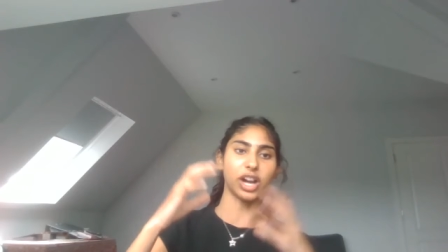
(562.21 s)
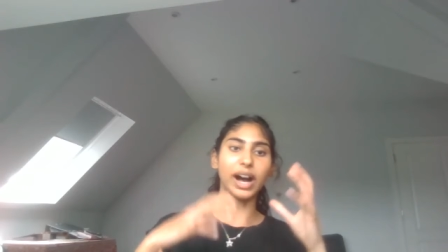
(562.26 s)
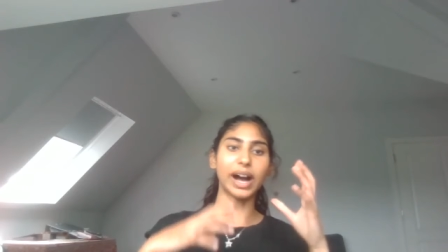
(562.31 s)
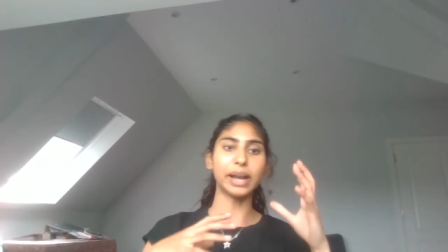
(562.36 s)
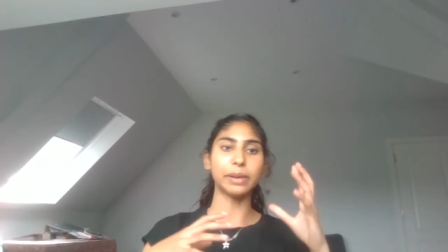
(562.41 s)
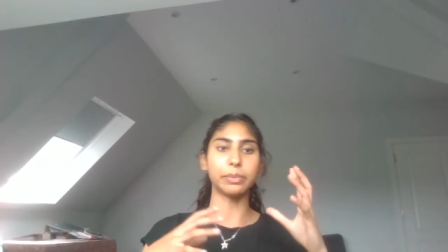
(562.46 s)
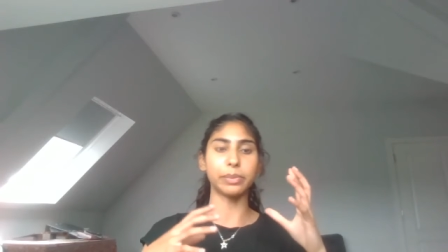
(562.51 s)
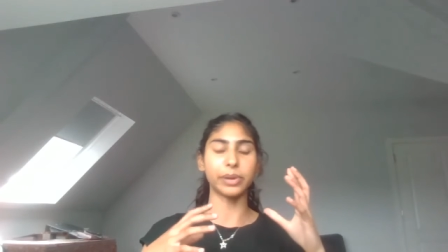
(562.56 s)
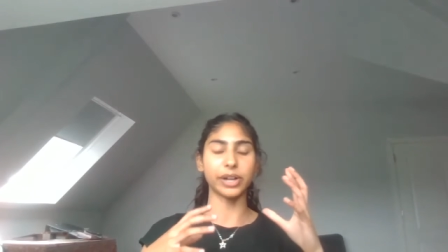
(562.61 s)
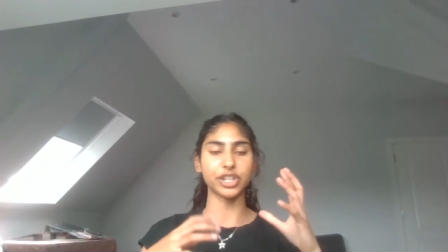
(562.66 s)

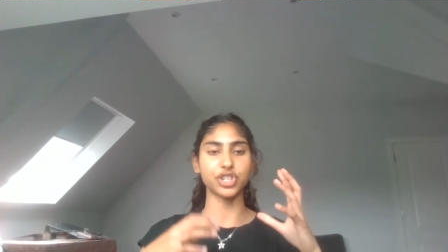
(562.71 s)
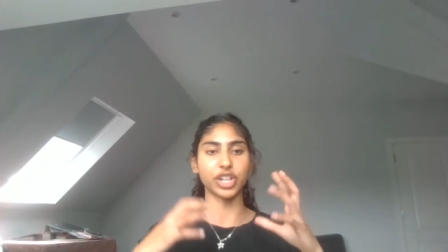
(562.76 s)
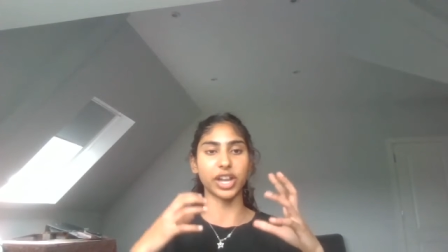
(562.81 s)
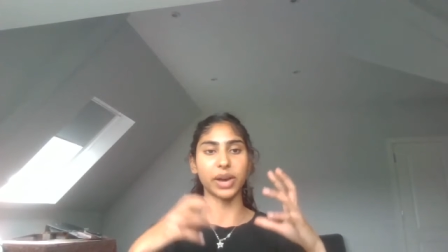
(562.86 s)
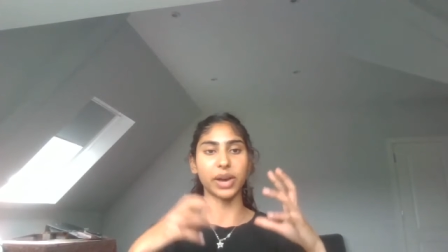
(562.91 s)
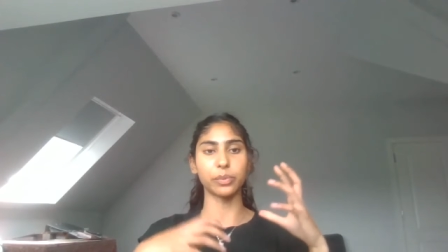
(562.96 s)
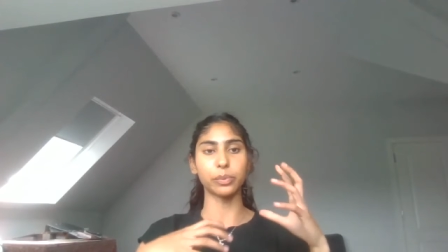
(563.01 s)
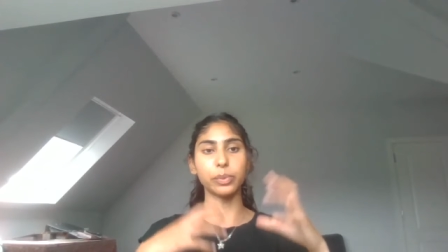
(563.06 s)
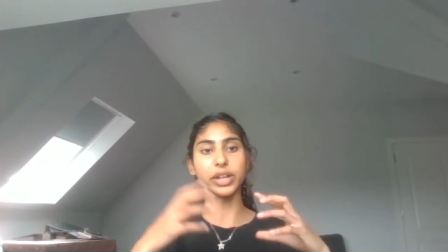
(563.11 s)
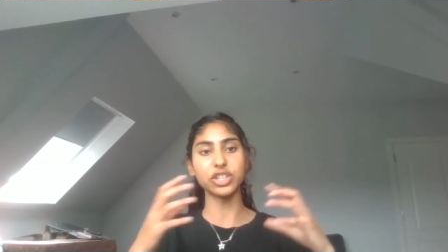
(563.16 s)
high pressure,
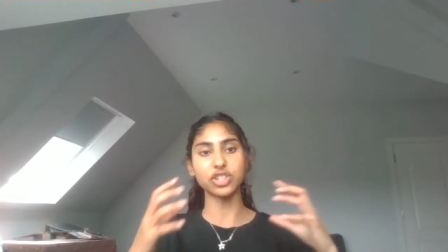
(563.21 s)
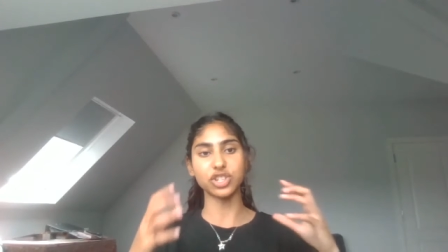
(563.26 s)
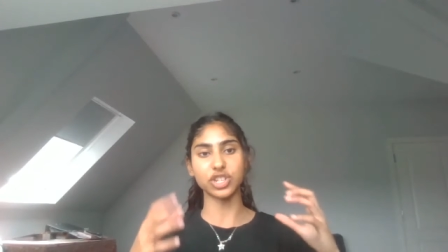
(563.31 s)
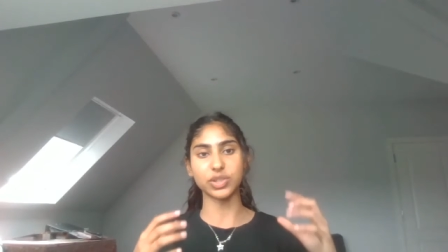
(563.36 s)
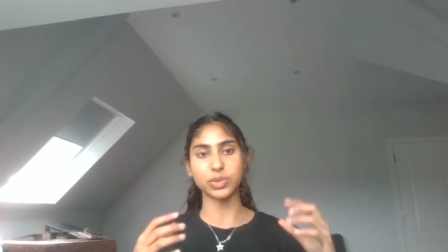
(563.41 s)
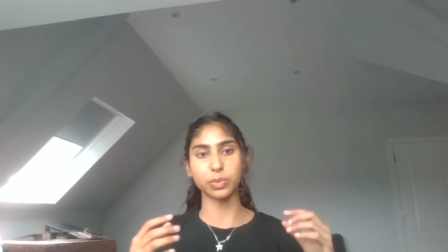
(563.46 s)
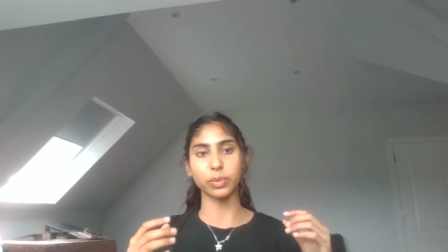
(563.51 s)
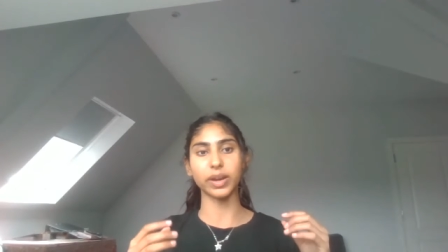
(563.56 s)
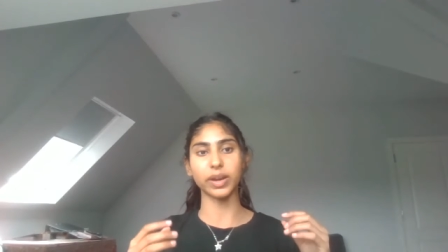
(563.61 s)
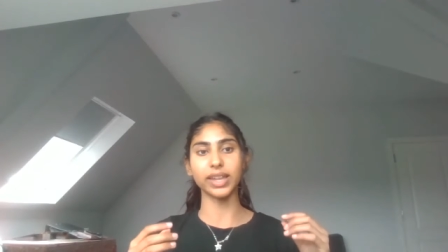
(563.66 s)
and which
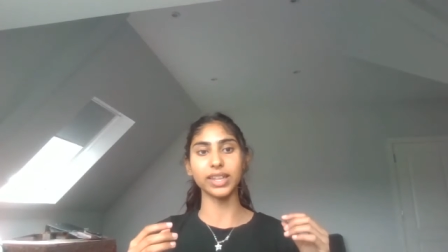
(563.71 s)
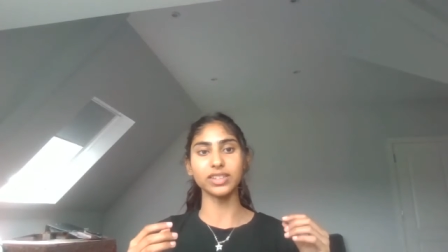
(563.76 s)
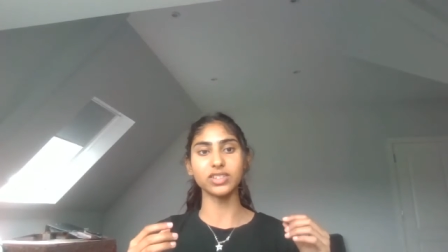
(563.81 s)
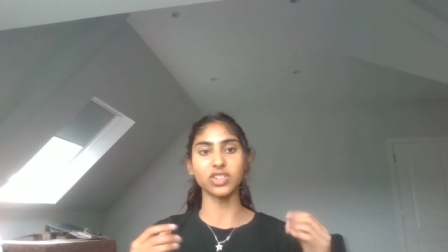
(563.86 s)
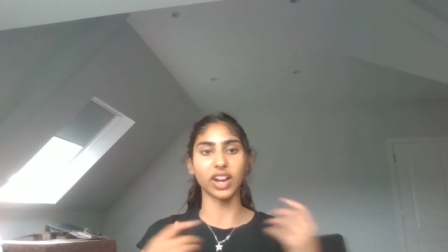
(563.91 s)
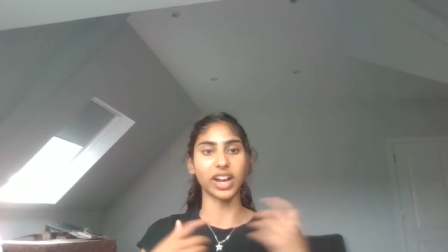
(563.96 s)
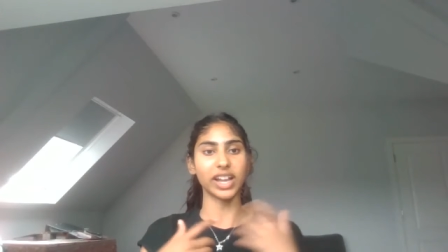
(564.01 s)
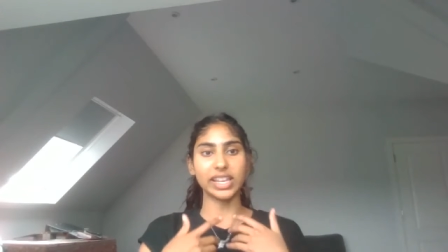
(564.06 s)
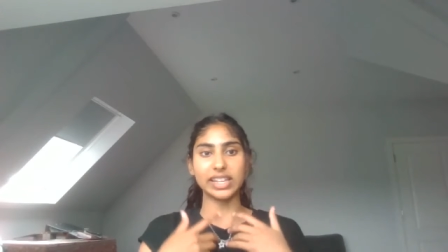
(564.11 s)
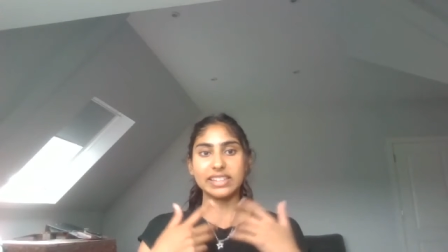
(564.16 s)
is
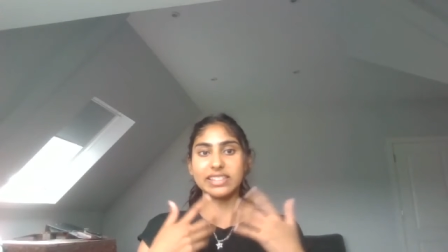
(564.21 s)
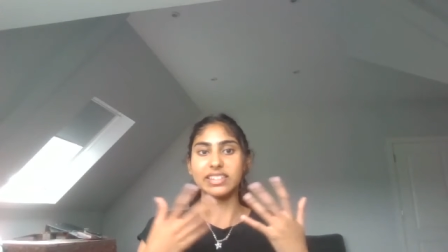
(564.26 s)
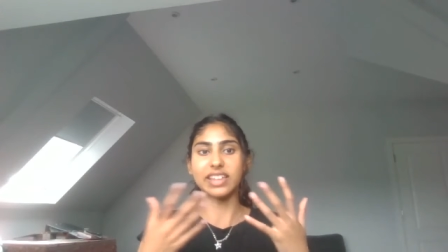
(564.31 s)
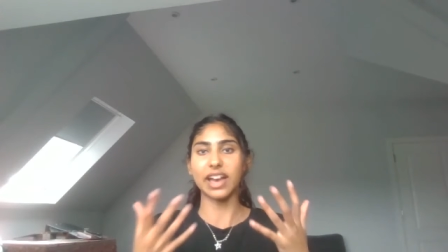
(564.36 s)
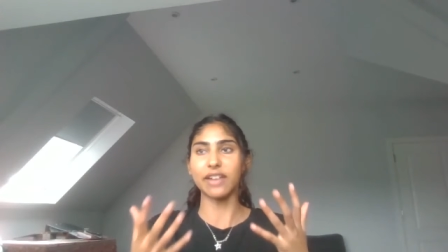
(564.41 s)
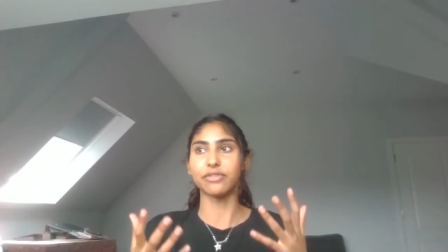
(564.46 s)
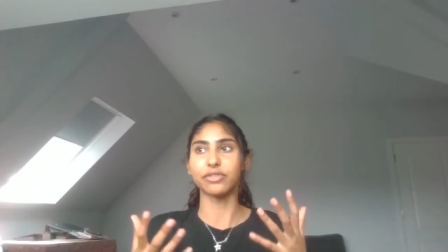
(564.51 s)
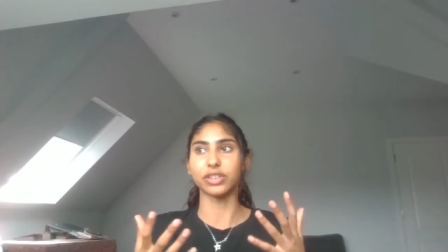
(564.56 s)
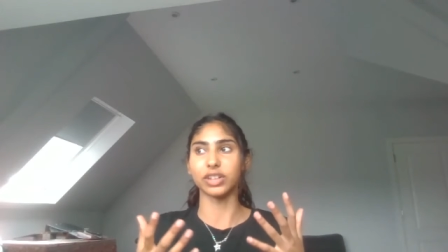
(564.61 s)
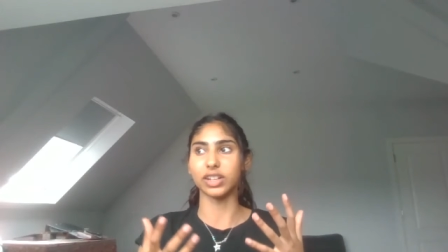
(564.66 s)
which. I
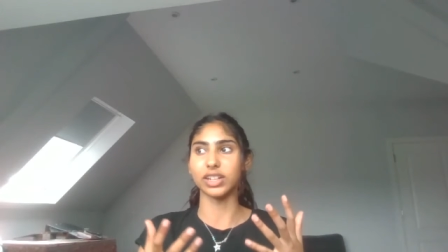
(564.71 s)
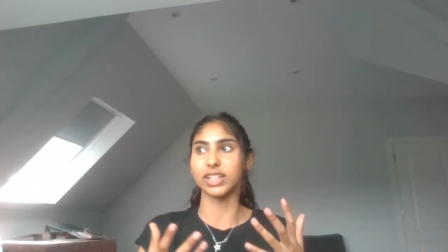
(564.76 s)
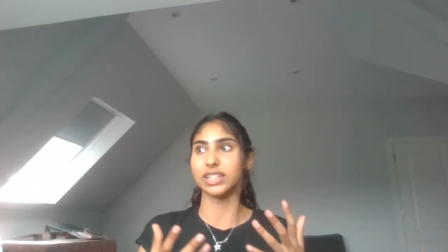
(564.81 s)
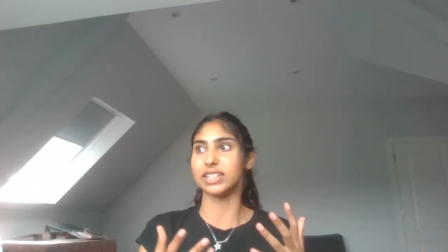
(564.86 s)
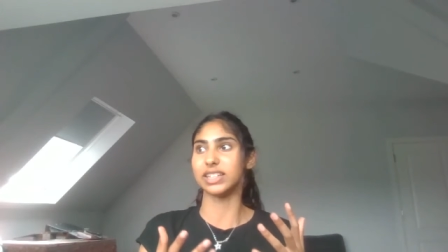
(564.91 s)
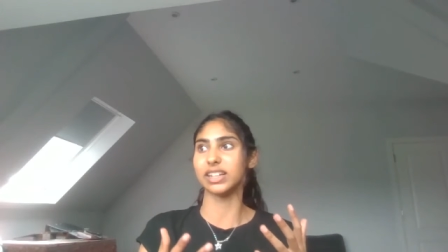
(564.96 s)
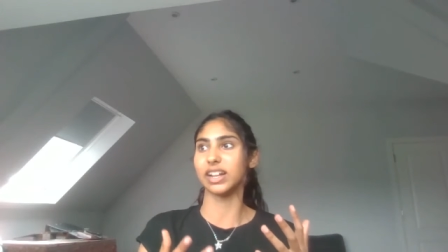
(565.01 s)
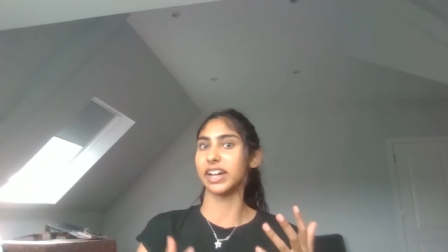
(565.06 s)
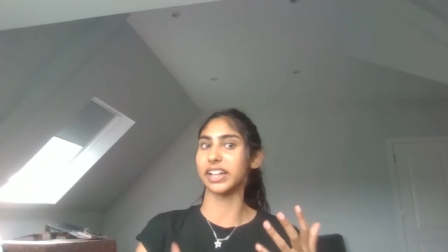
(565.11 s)
definitely did.